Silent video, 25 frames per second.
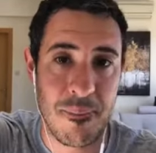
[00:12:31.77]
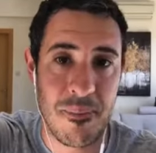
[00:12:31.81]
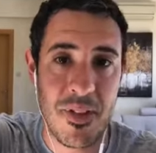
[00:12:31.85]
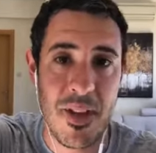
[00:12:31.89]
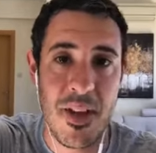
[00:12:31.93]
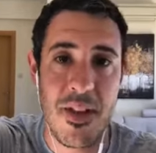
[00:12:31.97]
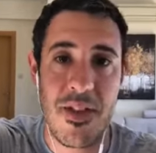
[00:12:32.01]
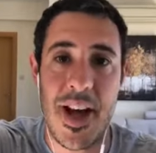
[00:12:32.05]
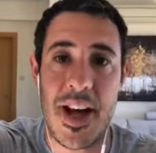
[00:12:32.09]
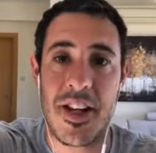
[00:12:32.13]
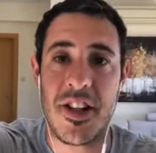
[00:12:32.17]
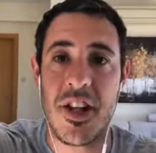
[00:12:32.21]

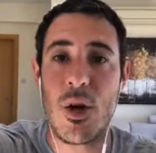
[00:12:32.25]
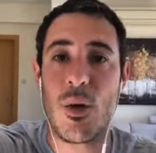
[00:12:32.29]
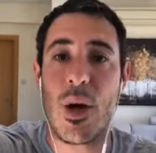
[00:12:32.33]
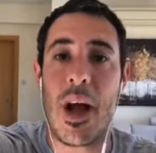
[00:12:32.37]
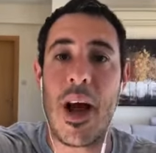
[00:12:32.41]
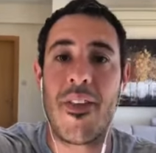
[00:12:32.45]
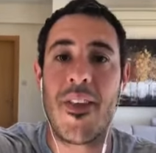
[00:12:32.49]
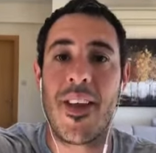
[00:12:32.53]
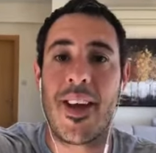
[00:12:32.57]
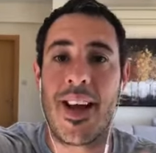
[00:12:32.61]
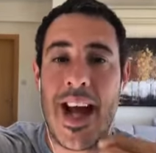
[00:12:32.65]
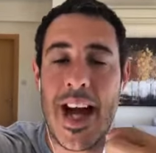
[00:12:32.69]
Then you get
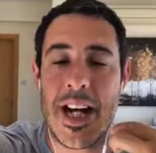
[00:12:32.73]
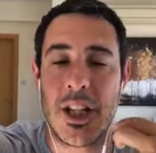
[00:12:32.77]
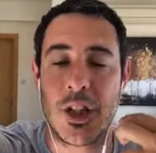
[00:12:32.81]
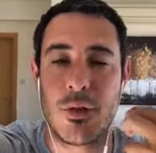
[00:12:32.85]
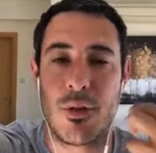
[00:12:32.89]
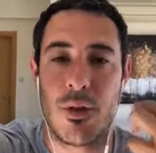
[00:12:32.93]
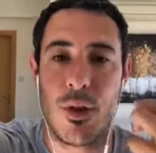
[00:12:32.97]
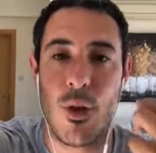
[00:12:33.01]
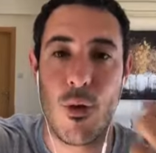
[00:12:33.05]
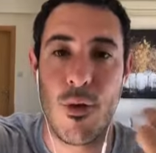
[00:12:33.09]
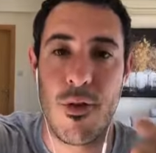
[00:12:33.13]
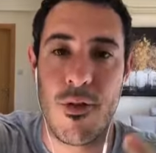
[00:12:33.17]
the cash
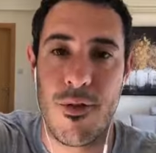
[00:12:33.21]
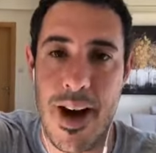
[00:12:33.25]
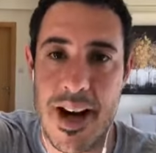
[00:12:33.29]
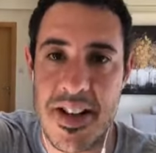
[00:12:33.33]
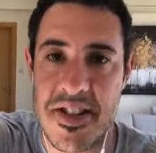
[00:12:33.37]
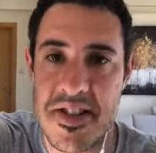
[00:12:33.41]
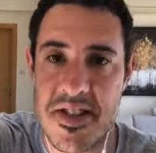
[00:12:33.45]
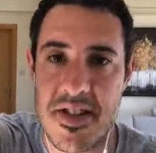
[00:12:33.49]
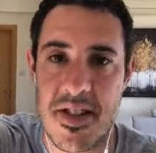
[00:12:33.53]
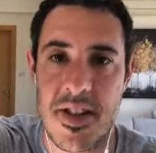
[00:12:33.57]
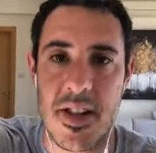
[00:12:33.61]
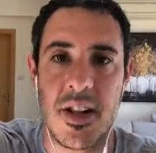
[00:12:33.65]
flow
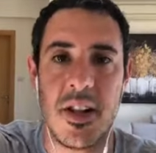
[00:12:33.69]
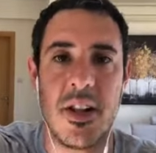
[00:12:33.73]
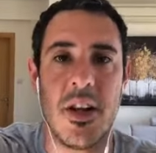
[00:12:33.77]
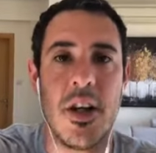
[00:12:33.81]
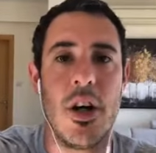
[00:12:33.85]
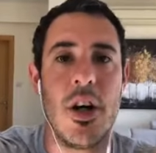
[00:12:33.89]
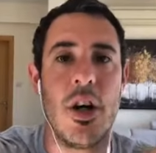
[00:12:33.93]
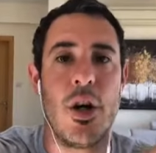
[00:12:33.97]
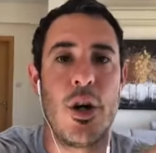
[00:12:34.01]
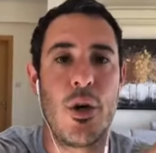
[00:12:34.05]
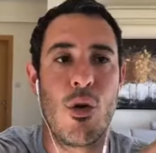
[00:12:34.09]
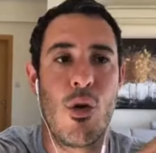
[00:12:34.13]
faster,
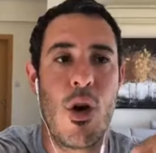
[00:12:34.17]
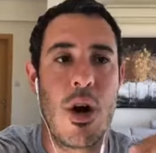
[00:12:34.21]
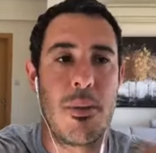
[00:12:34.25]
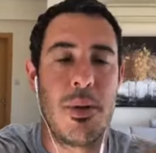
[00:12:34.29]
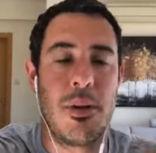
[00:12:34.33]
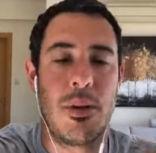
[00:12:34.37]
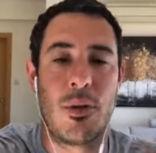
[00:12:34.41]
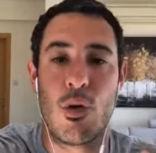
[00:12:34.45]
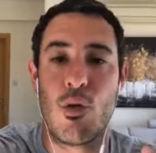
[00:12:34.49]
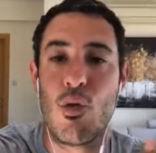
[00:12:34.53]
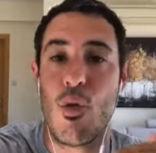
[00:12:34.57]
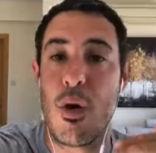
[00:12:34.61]
you're able
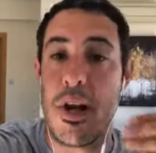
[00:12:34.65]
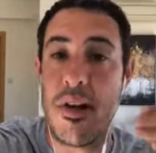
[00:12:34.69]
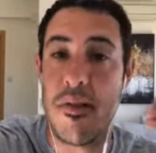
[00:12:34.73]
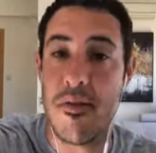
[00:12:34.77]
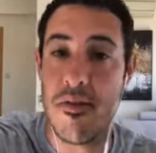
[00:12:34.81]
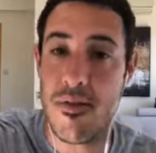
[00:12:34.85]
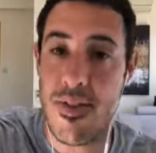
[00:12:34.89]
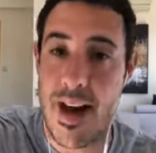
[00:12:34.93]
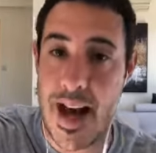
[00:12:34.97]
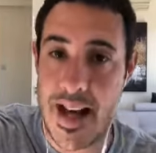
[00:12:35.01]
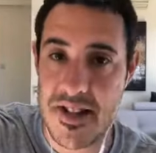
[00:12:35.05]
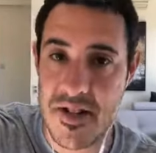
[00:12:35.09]
to
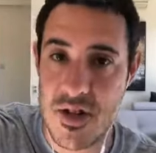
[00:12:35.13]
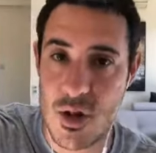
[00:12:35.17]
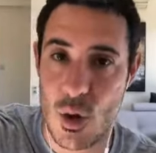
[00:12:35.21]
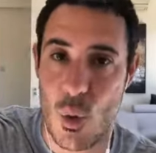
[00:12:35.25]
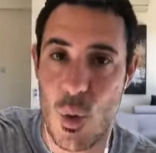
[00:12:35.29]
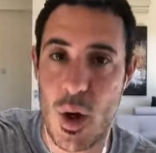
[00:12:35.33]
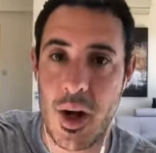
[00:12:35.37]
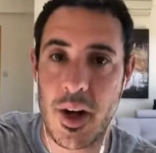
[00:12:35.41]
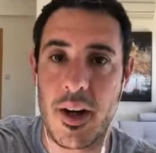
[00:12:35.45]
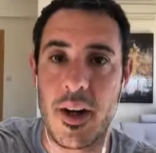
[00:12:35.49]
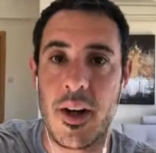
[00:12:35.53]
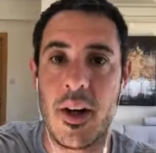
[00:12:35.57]
reinvest
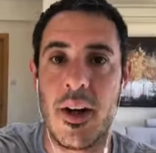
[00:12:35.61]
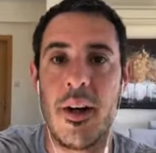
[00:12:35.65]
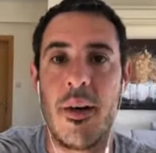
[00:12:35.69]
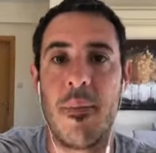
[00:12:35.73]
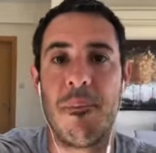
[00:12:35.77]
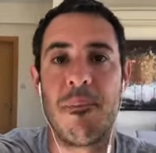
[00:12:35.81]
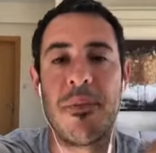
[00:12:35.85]
quicker,